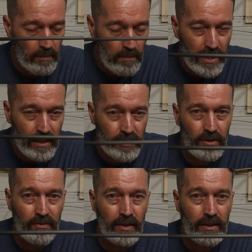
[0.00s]
major
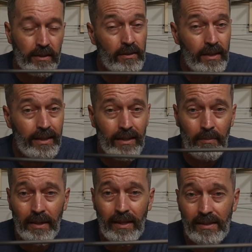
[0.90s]
effect on that in a
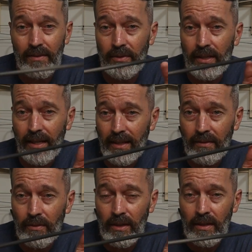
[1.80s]
positive or
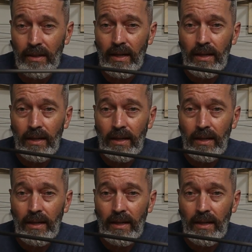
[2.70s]
negative way,